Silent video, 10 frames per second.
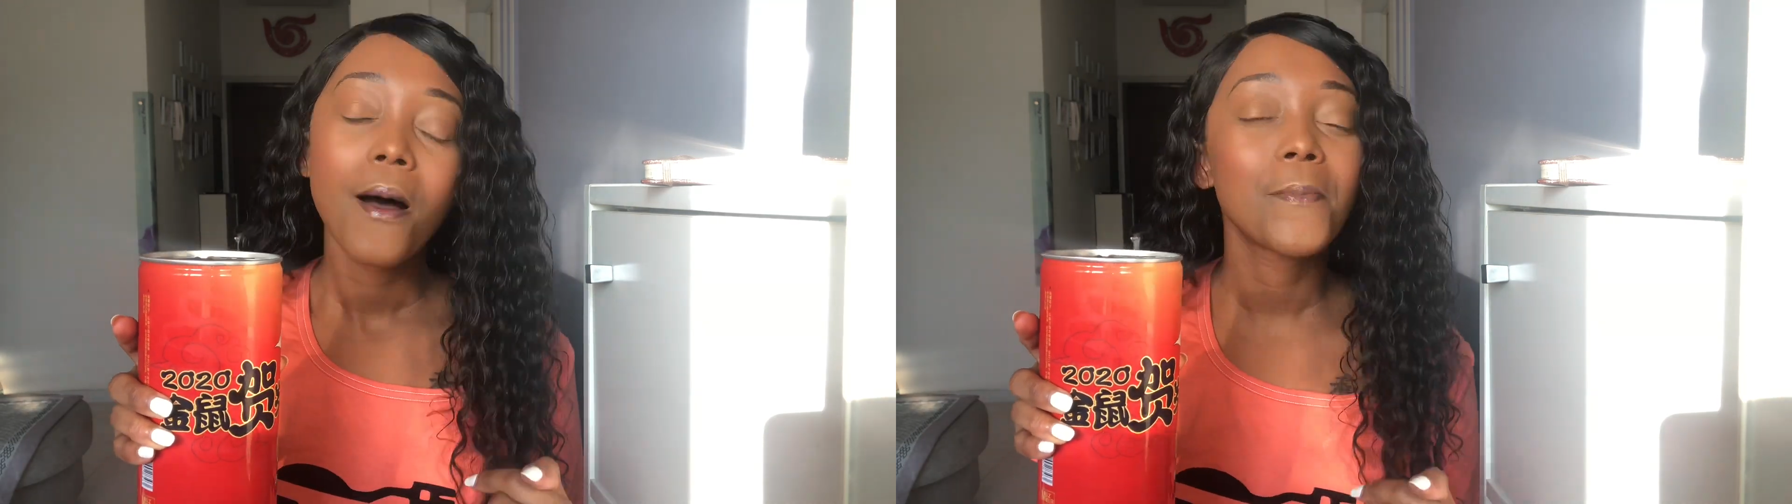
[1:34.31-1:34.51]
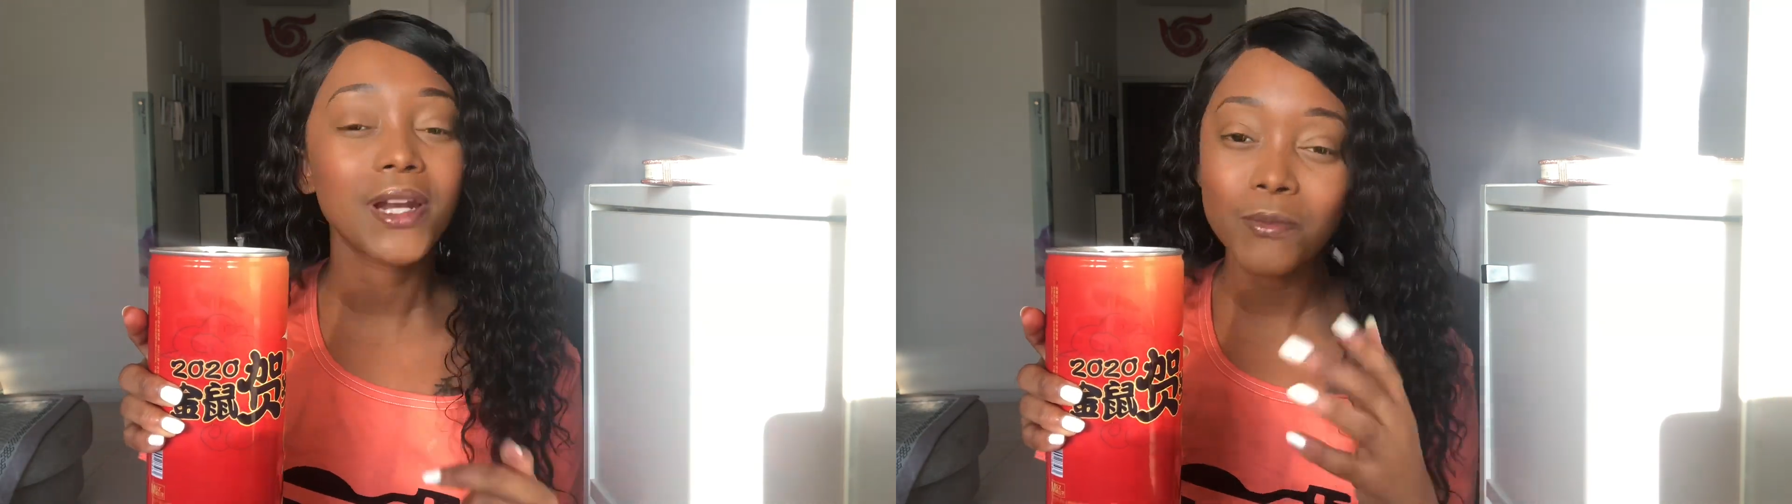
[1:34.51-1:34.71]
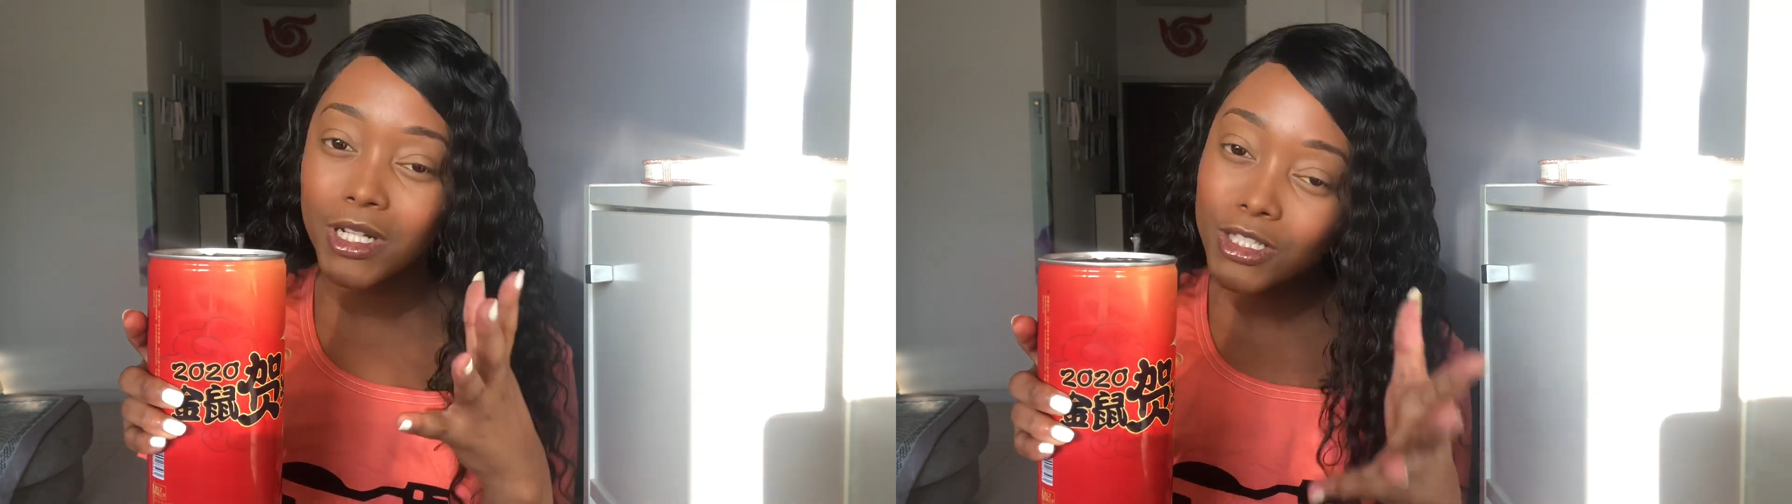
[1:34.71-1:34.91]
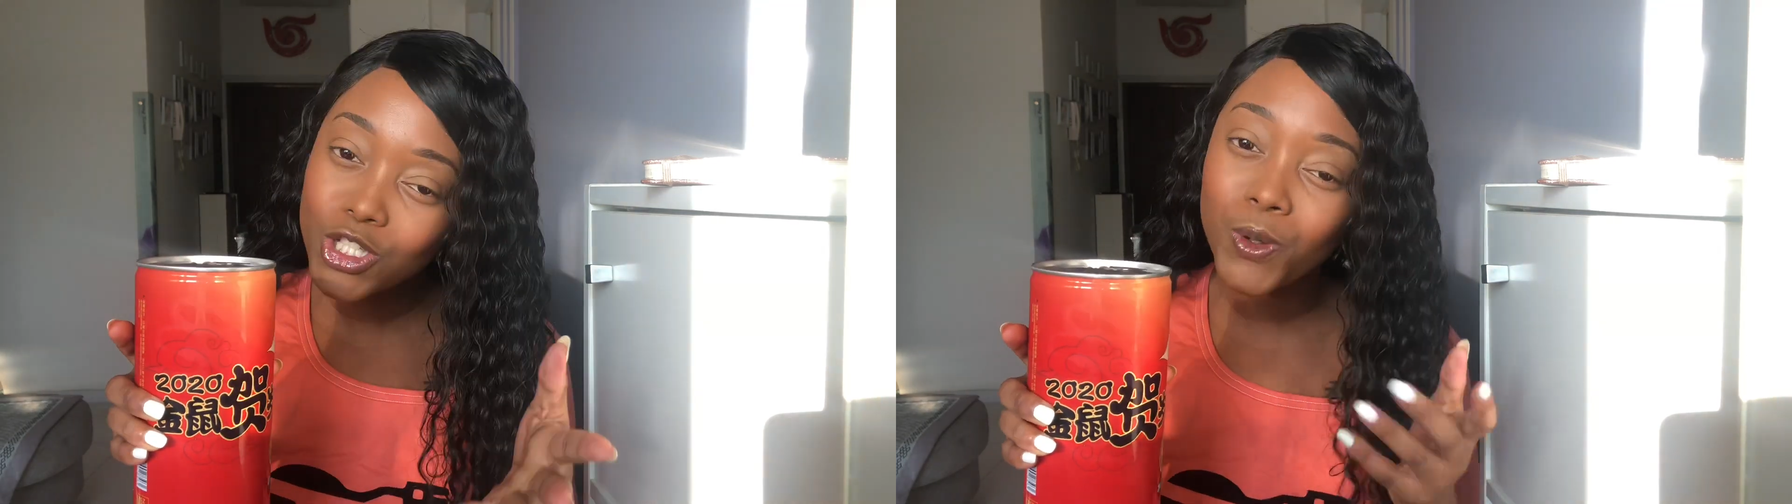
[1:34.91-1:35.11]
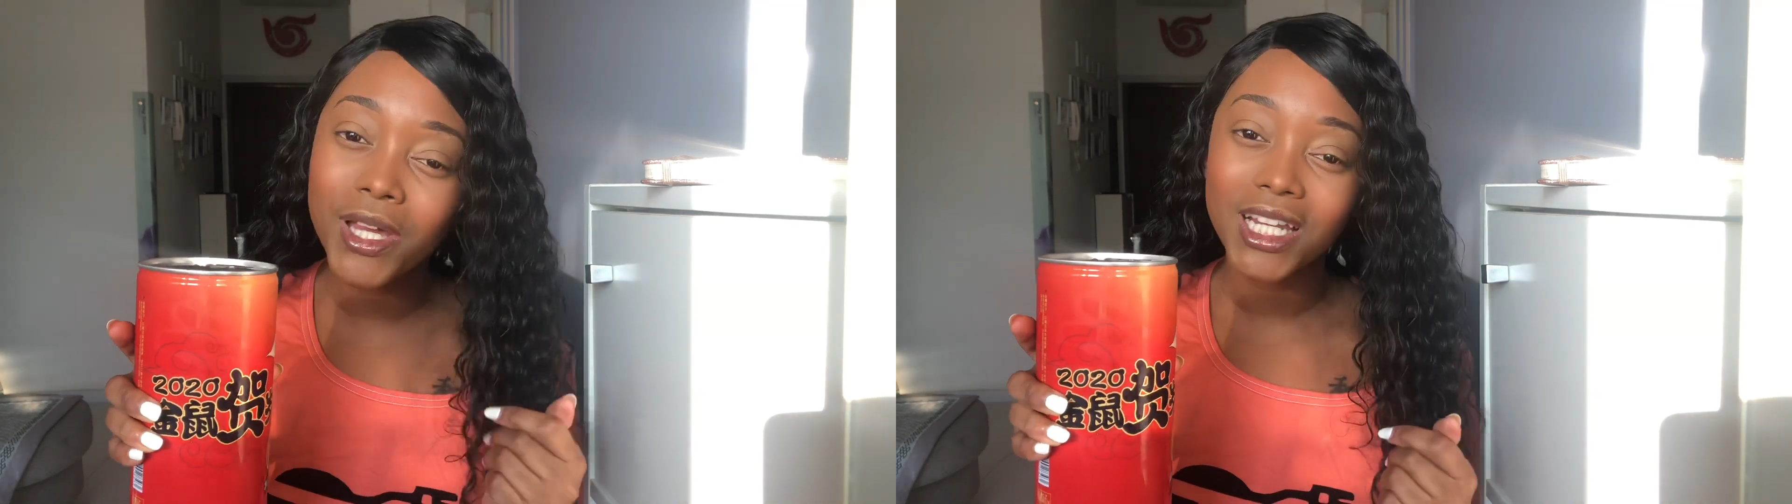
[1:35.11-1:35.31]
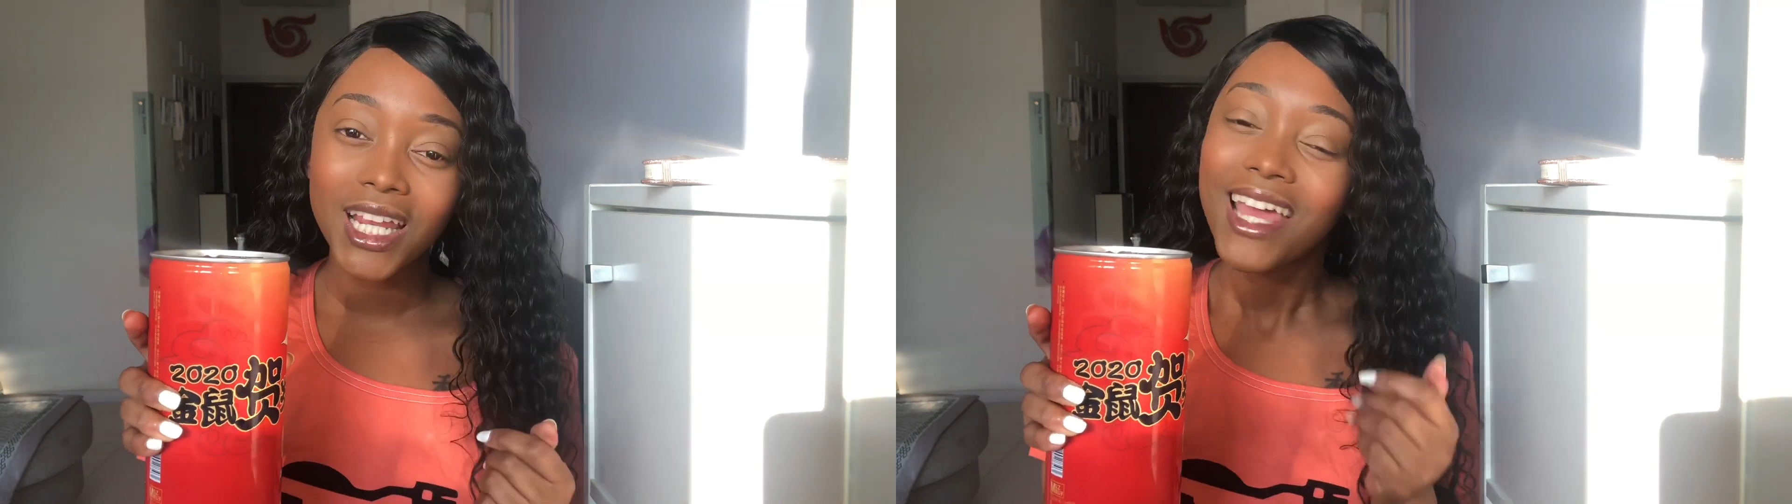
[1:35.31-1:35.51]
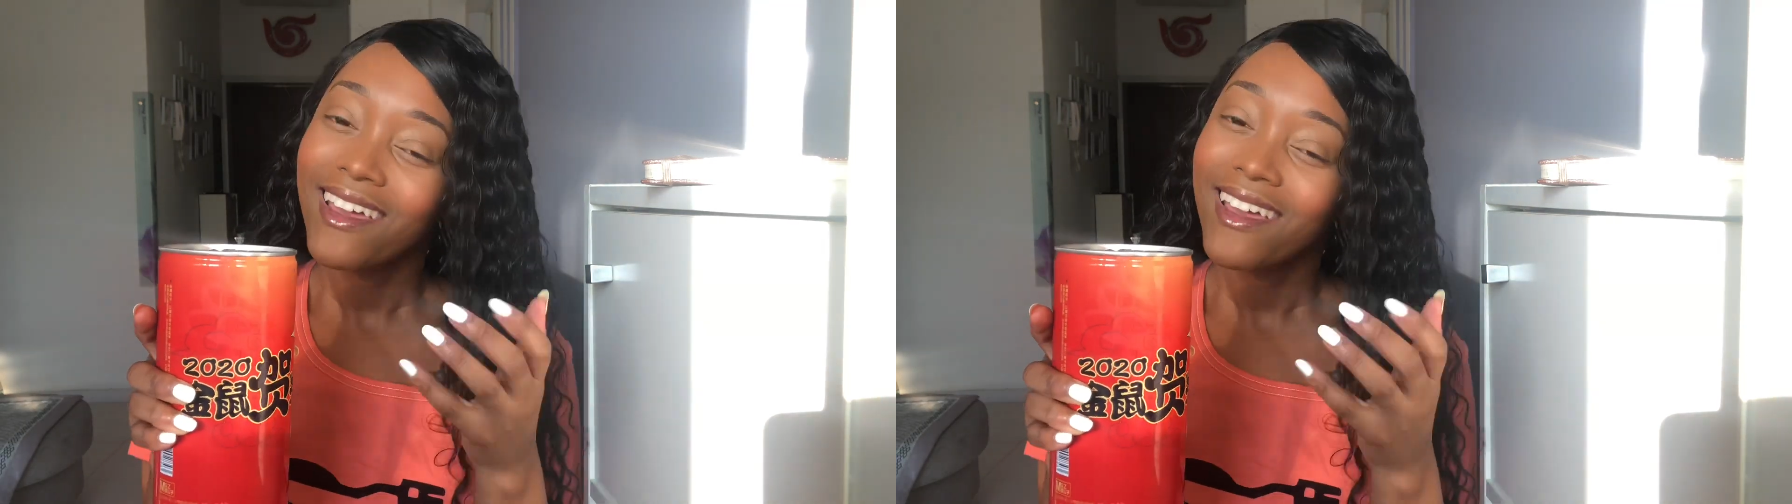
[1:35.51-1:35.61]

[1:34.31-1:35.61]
But I'm gonna do it